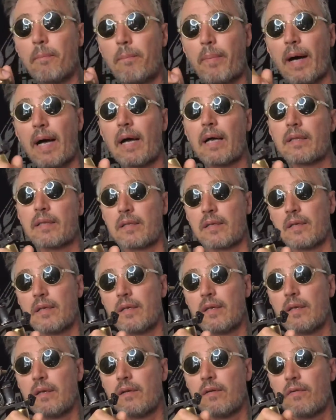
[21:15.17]

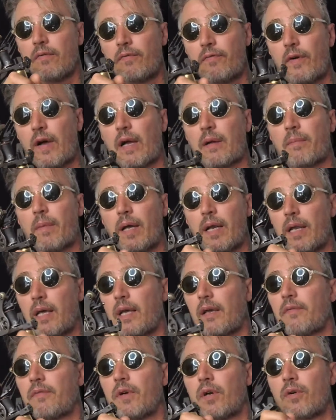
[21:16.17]
but fuck my
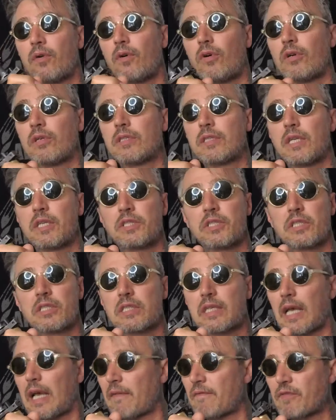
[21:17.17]
life, the coils, they
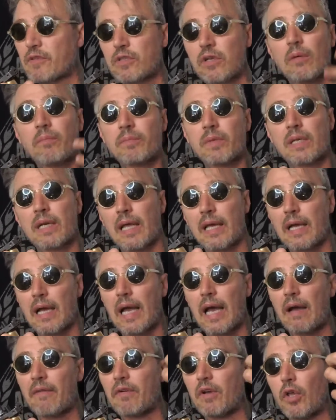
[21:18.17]
just have something, like
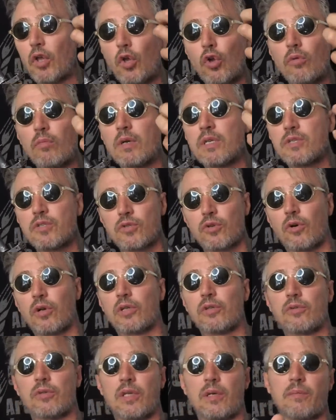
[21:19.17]
have a human soul
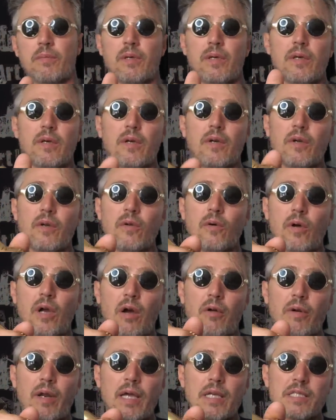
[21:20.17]
into them. Look
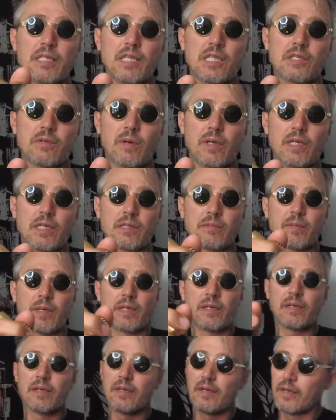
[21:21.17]
how nice this one is,
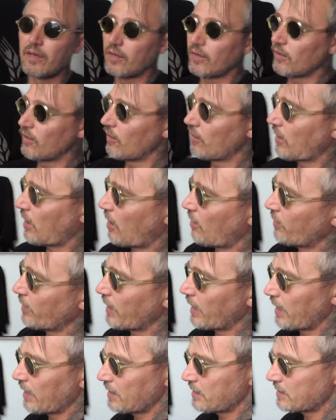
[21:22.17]
man. Look how
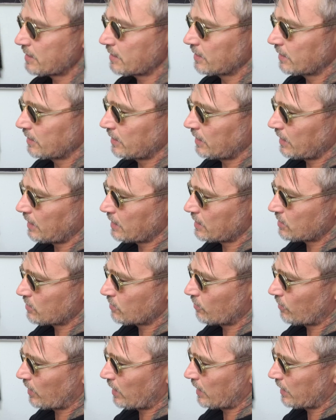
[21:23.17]
nice this
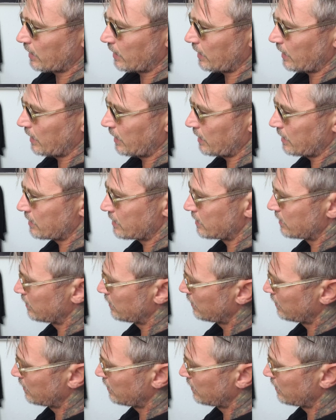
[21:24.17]
one is.